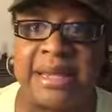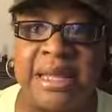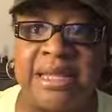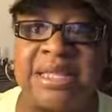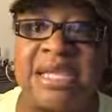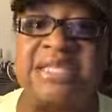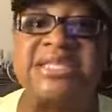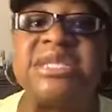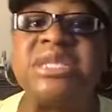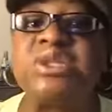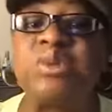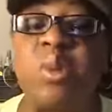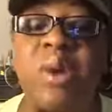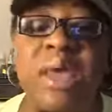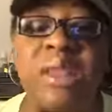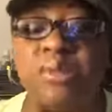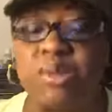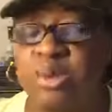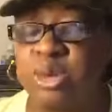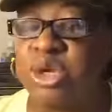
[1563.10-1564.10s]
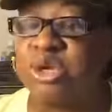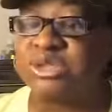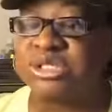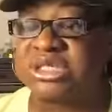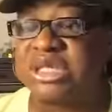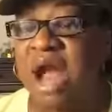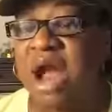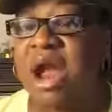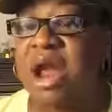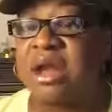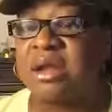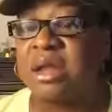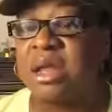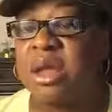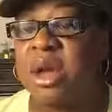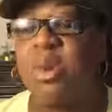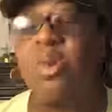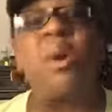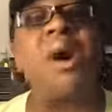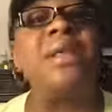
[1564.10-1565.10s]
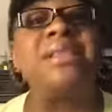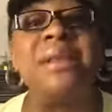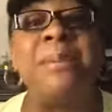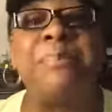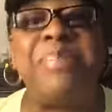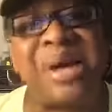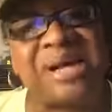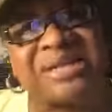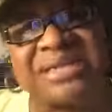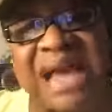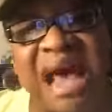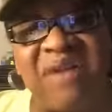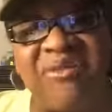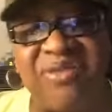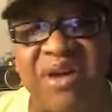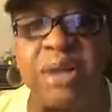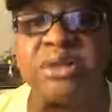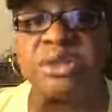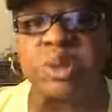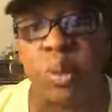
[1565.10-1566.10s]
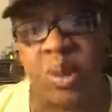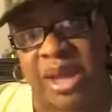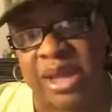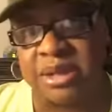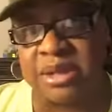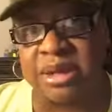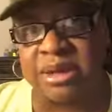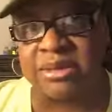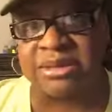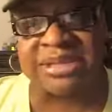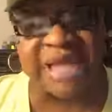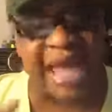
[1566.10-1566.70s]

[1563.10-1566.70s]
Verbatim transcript: this is when you start wanting to bust out folks' windows